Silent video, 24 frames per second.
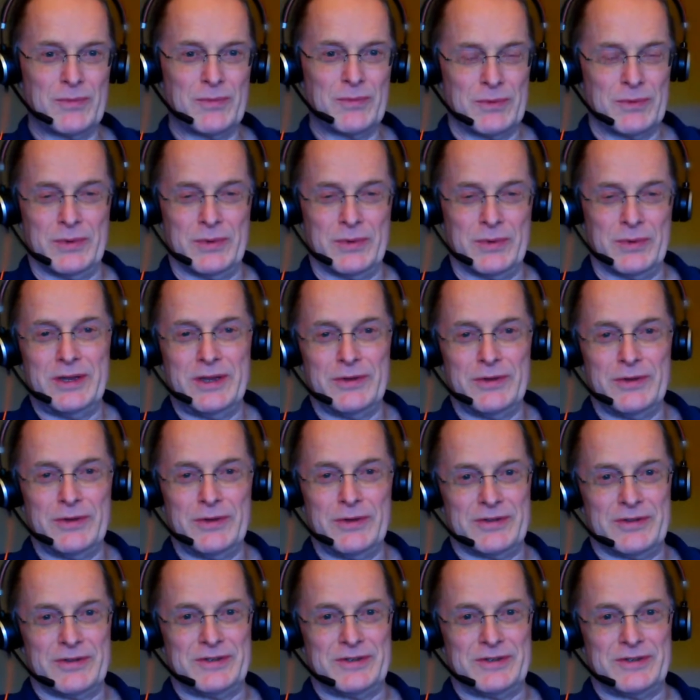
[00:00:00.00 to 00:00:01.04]
Windows
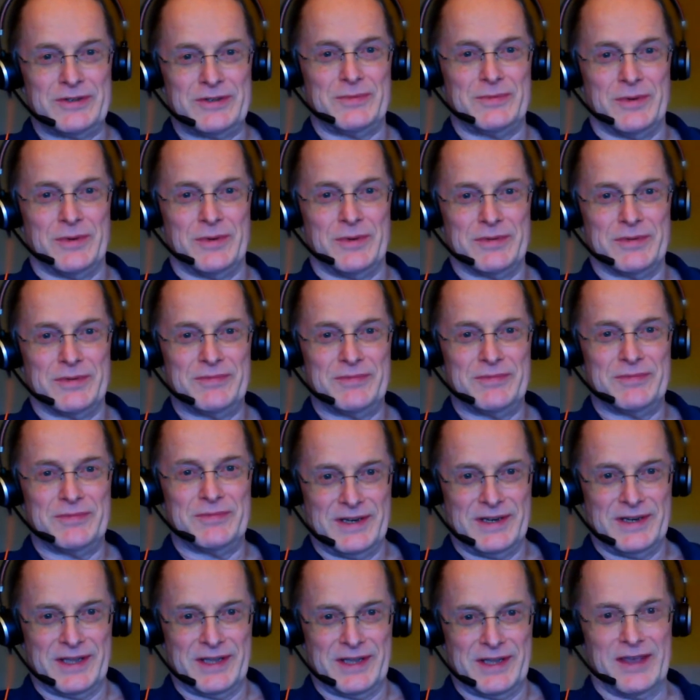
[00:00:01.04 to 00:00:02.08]
is just what
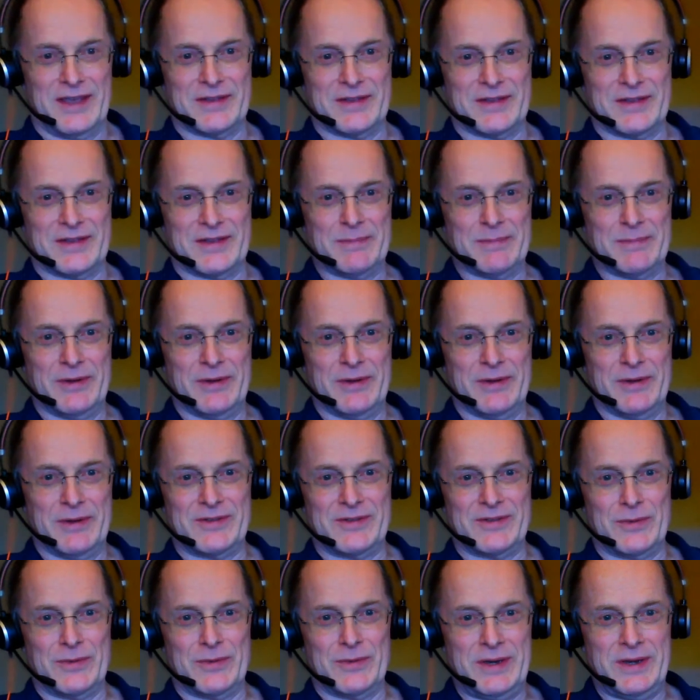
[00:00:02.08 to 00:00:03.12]
Flutter cares about most,
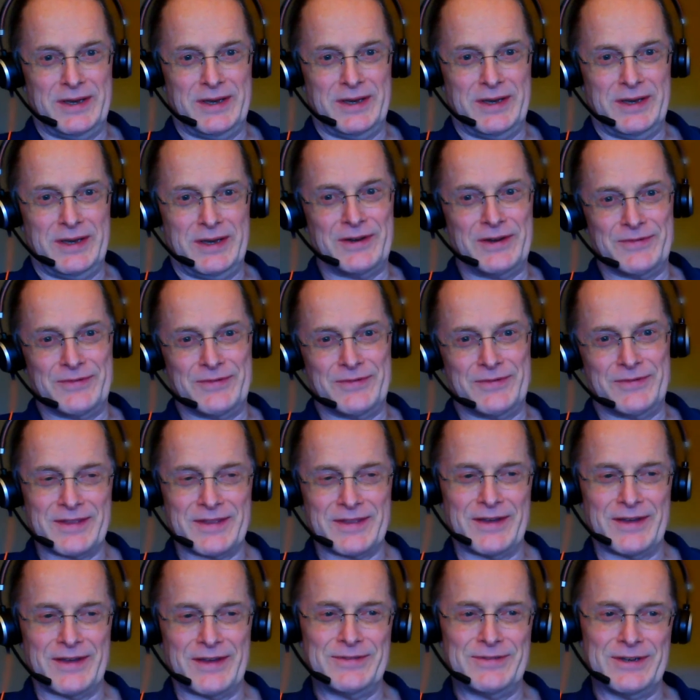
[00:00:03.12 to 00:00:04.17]
so we needed to fix
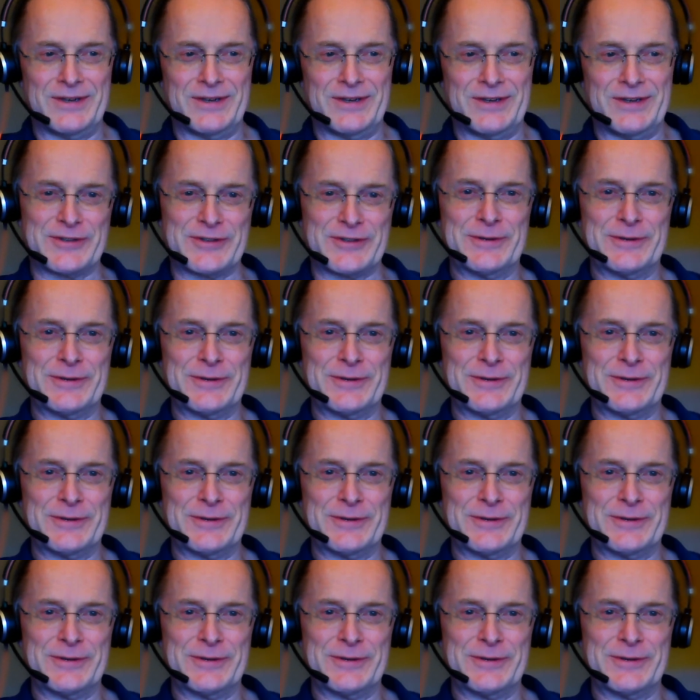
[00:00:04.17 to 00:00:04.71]
that first.